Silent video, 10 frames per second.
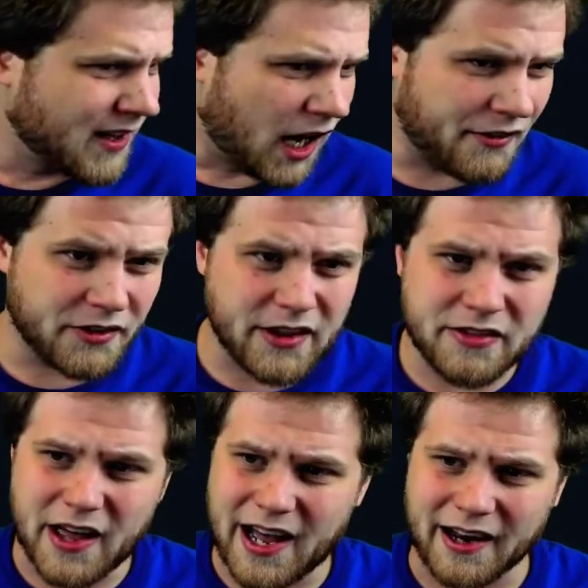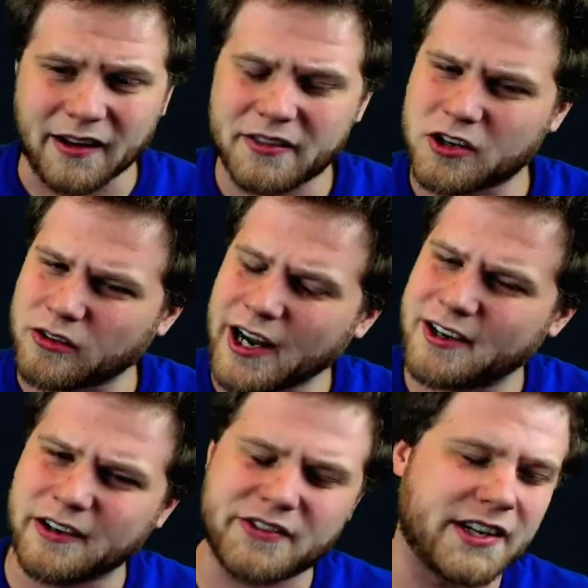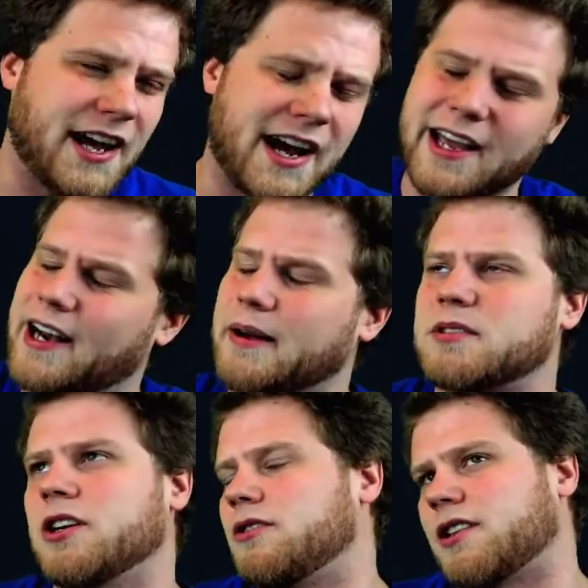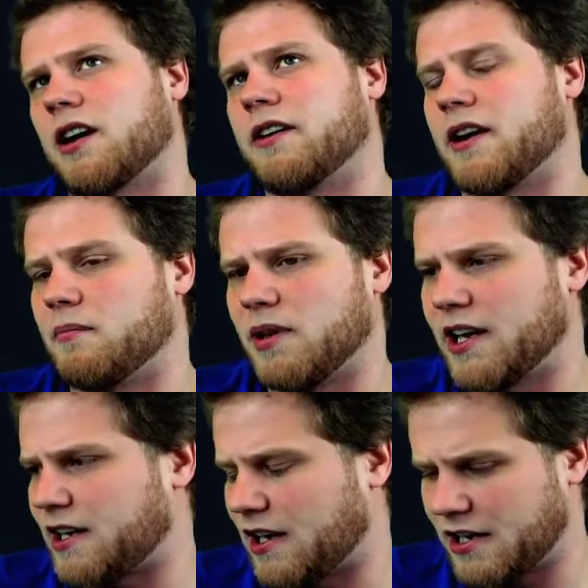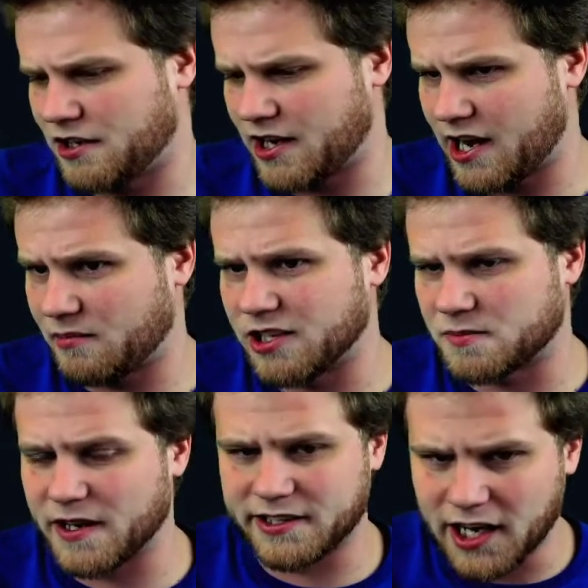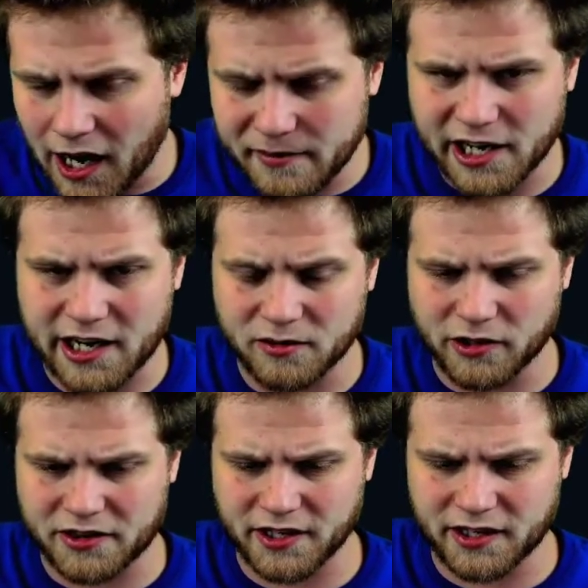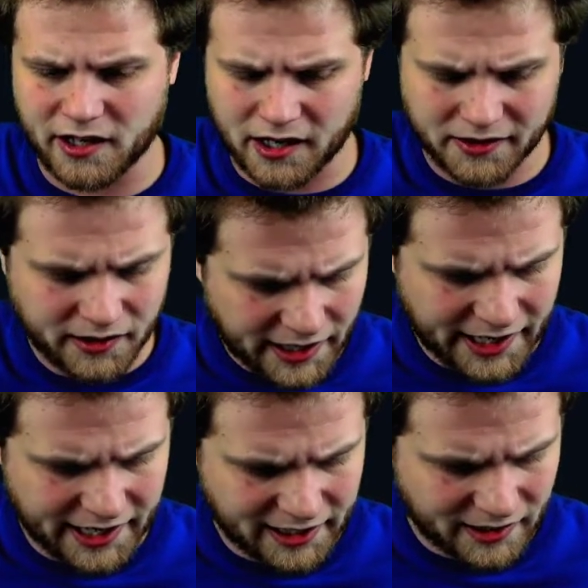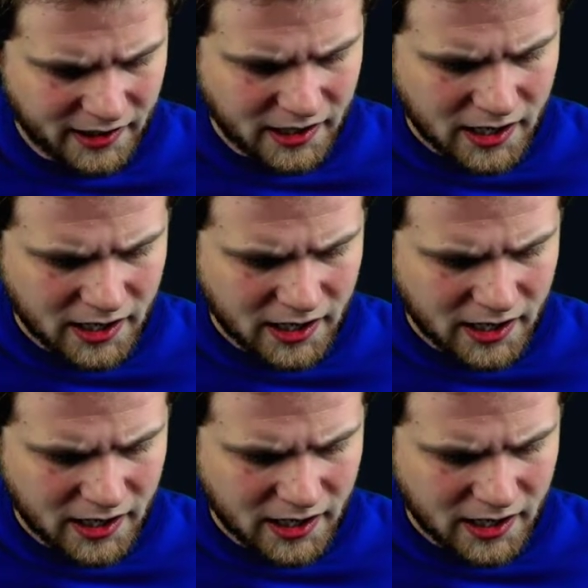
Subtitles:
Other than that, the creator of the deck, and I'm so sorry that I'm blanking on your name, he's been dominating with it online.